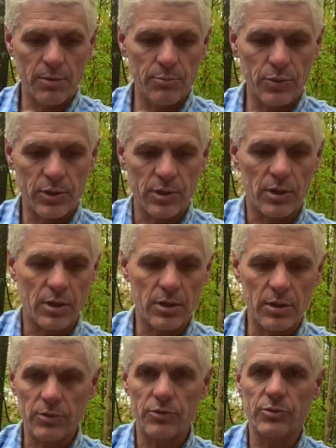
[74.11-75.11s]
Put it
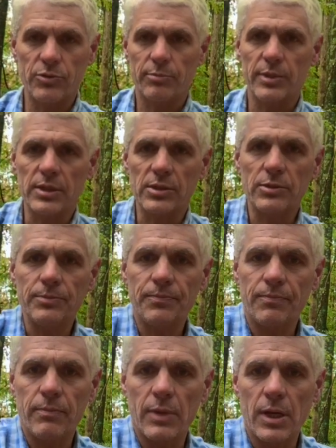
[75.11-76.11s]
all through the muscle.
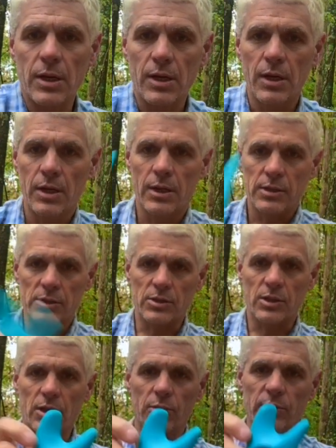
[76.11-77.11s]

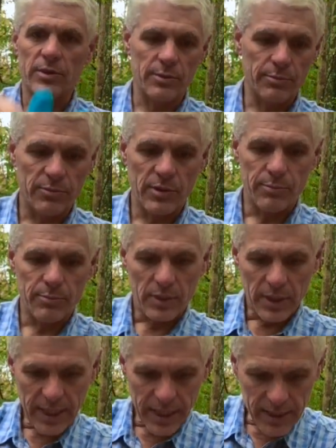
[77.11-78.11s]
Start with the
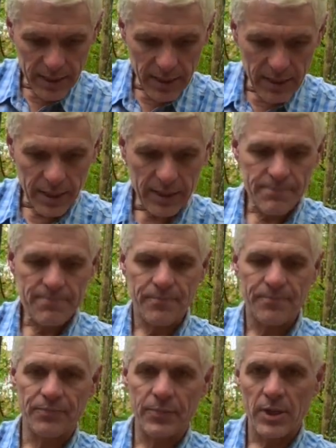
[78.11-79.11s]
blade again.
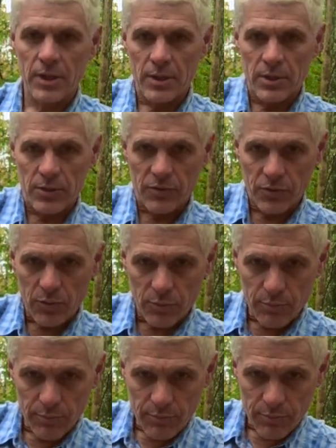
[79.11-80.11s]
So
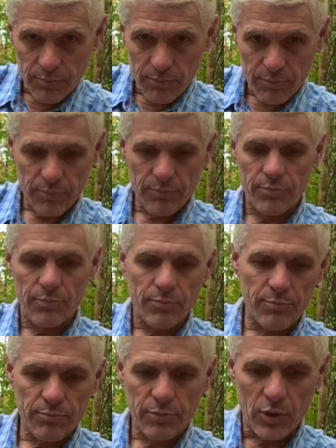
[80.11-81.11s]

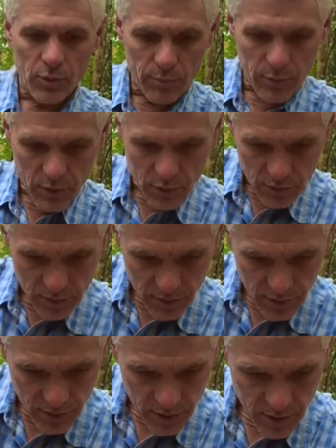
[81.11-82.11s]
go both
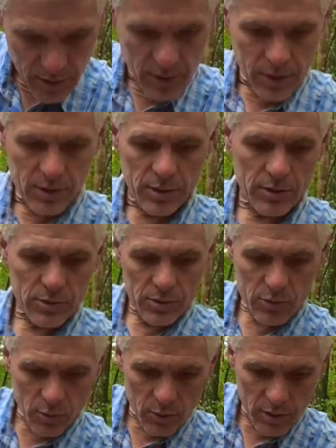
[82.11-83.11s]

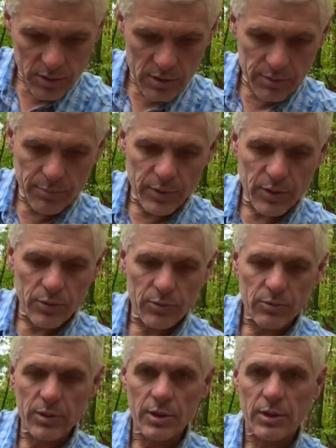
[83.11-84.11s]
towards the bone